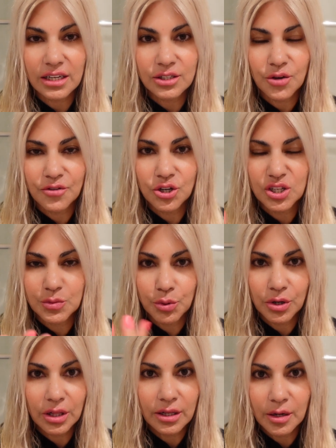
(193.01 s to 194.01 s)
So if you just
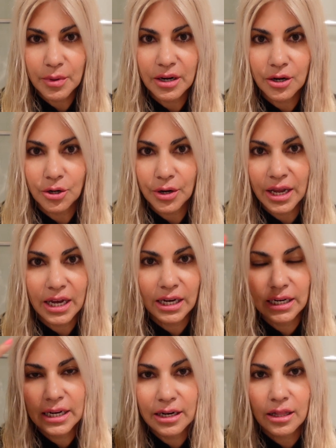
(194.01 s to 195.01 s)
put a little bit in your
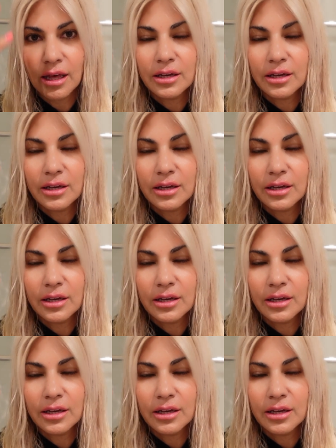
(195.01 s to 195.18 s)
hand and,